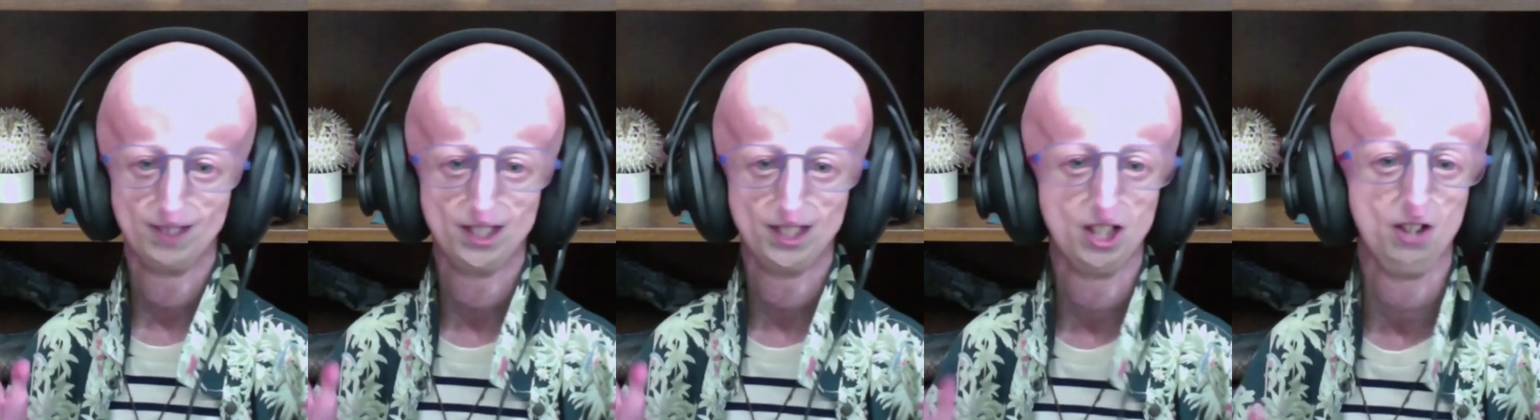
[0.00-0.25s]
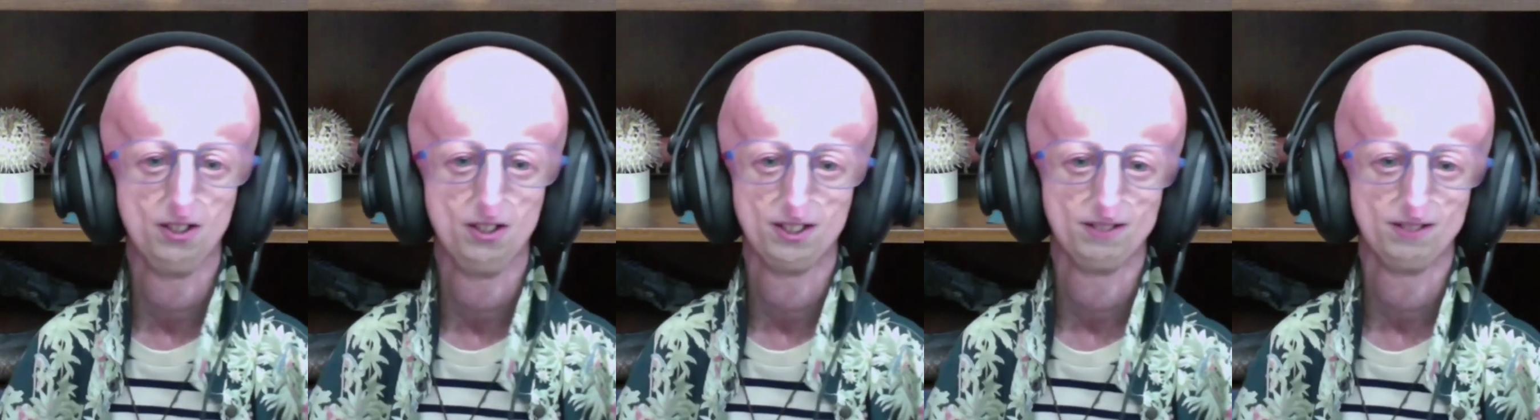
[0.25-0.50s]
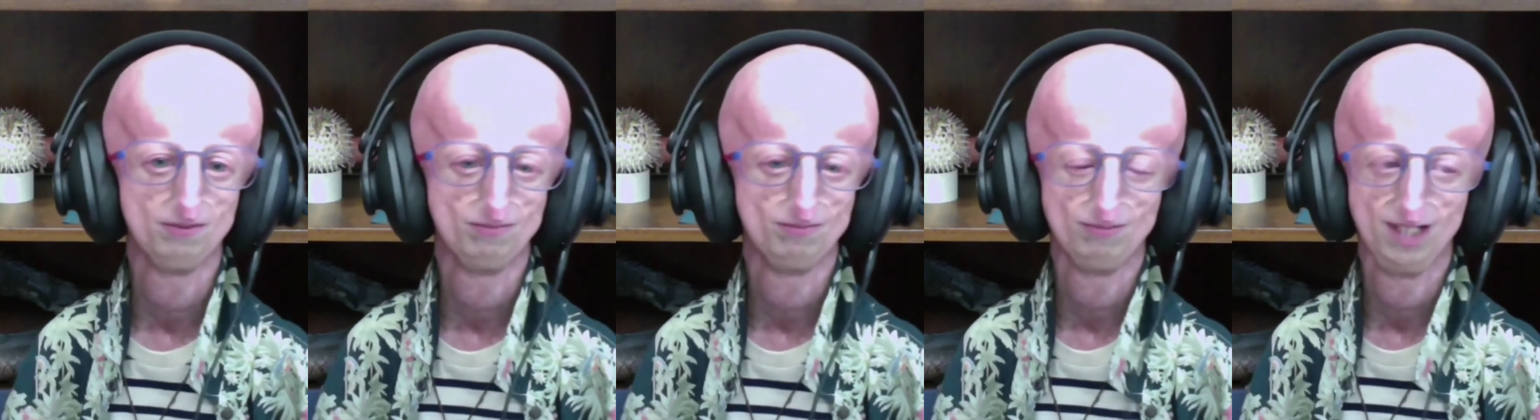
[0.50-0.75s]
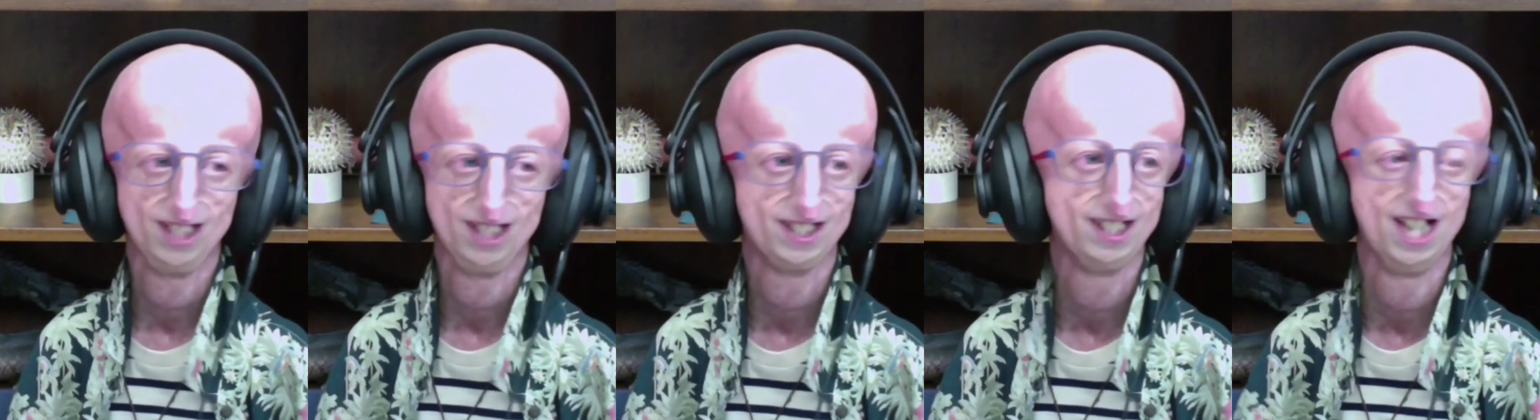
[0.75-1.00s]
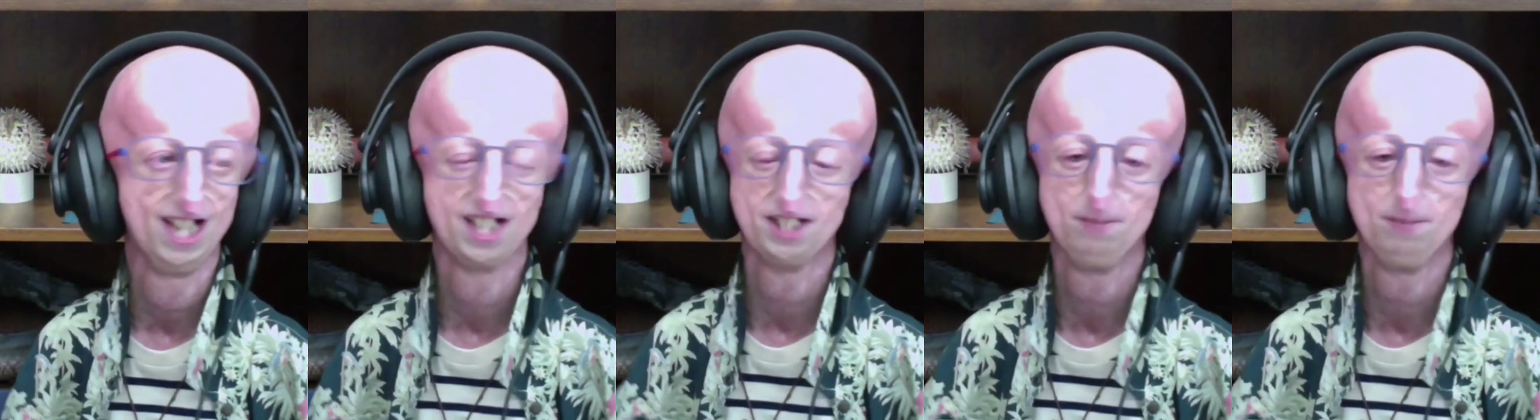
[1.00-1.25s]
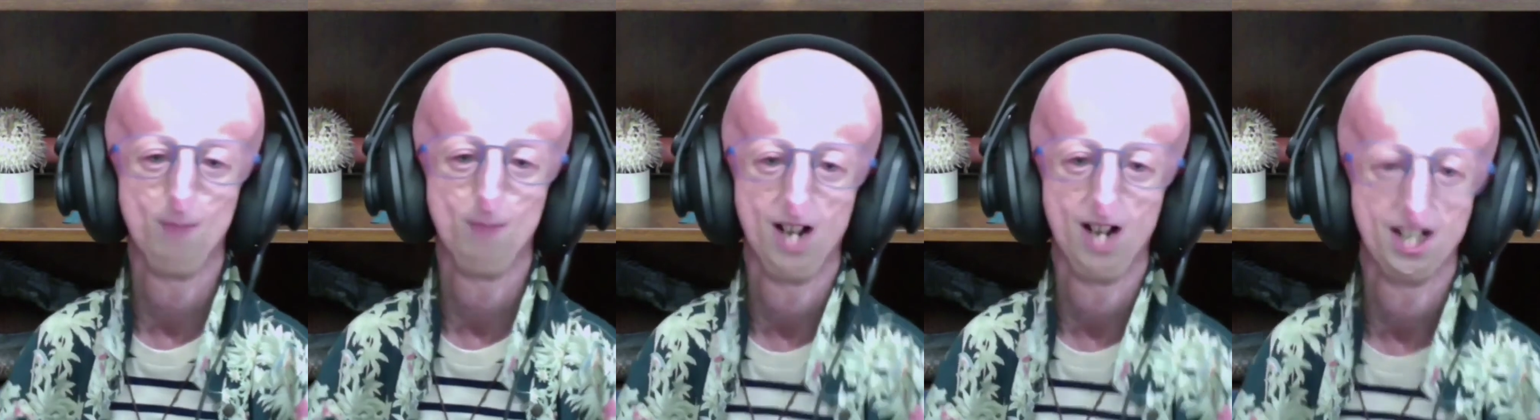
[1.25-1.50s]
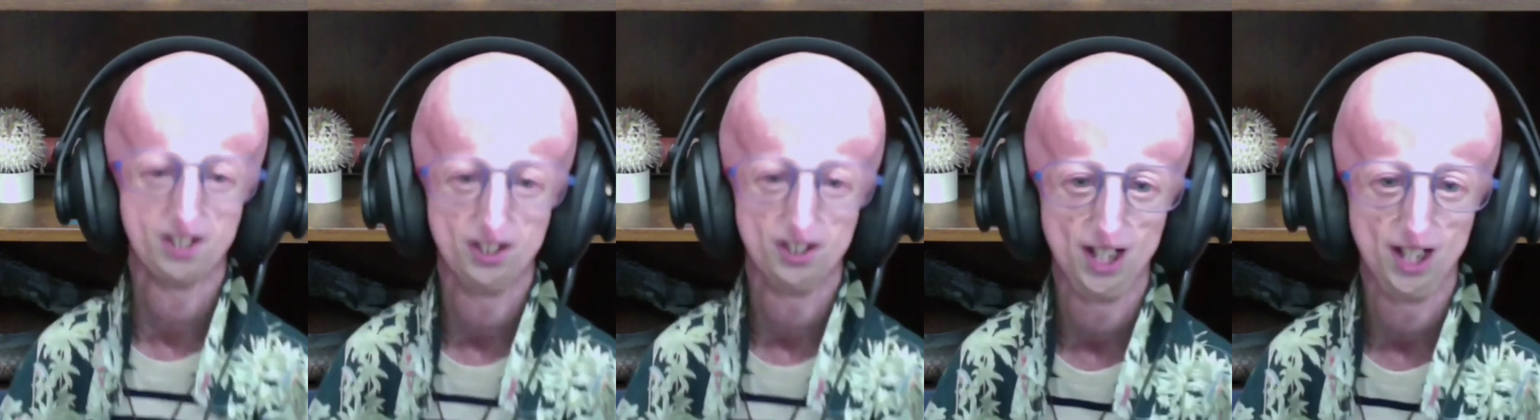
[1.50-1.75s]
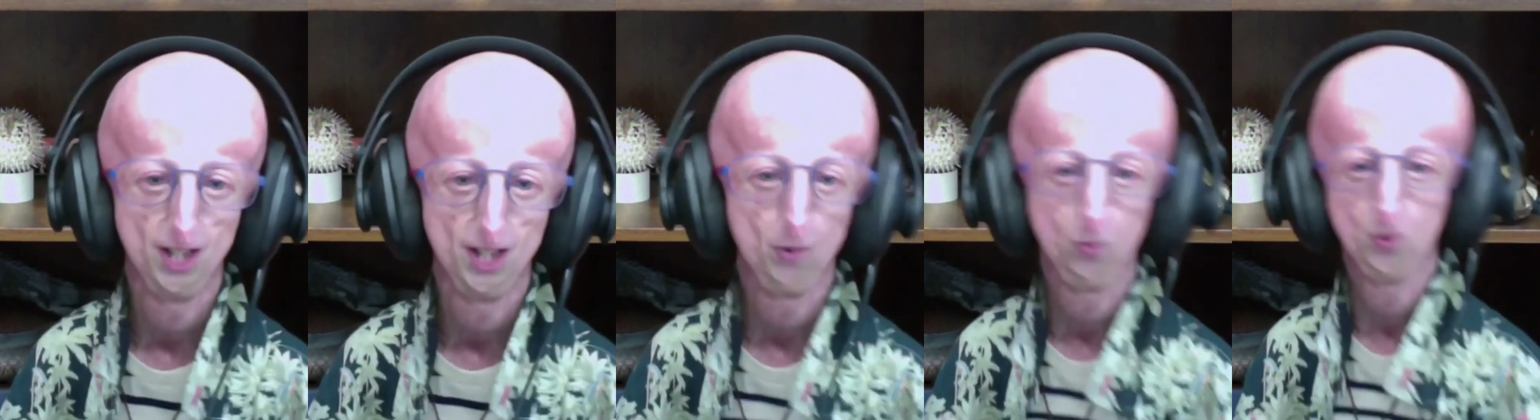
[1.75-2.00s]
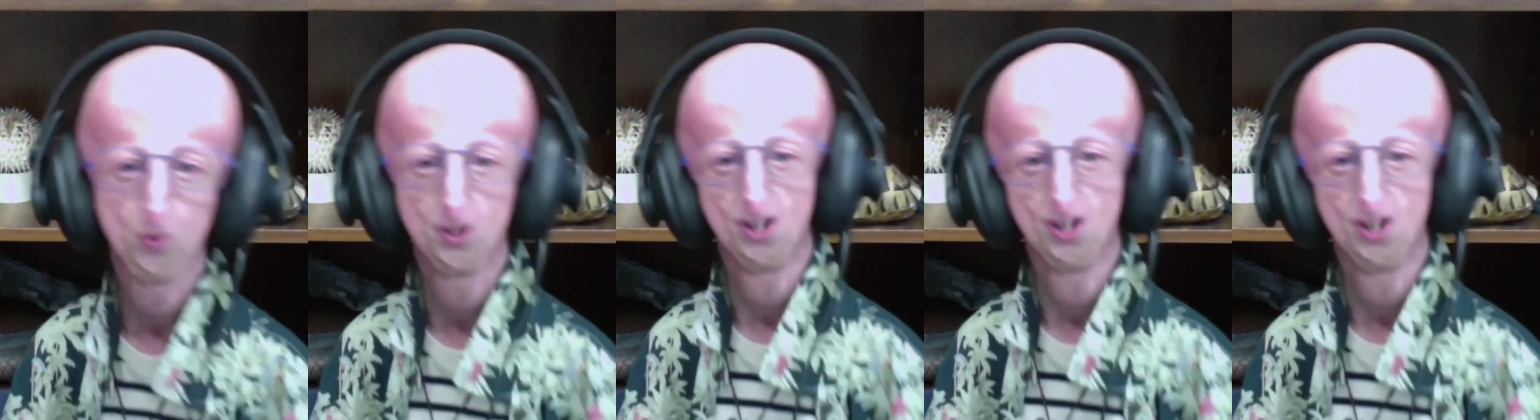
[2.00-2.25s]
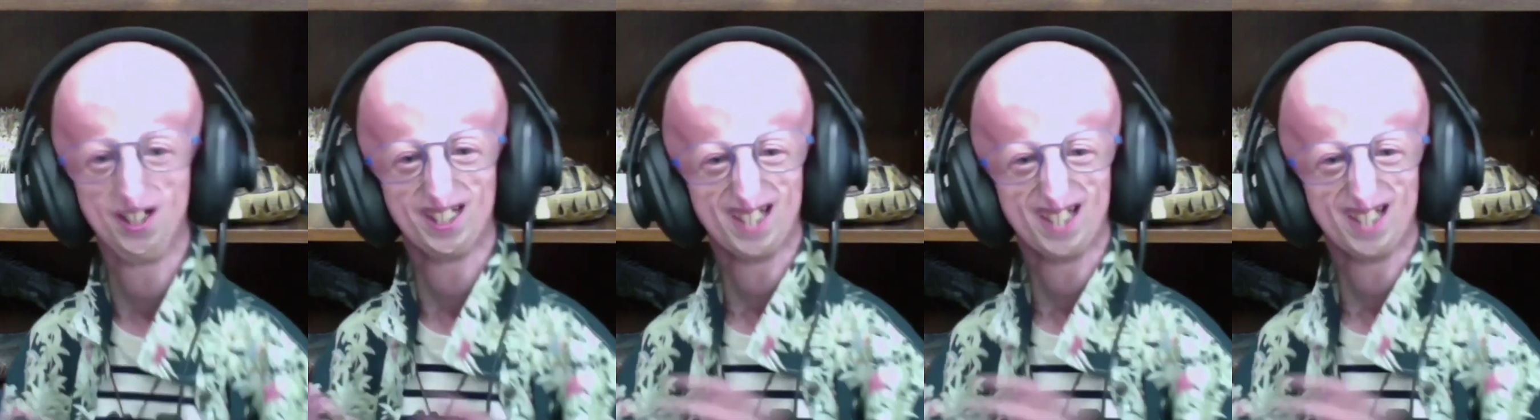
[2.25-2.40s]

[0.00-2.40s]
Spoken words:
doesn't matter if we are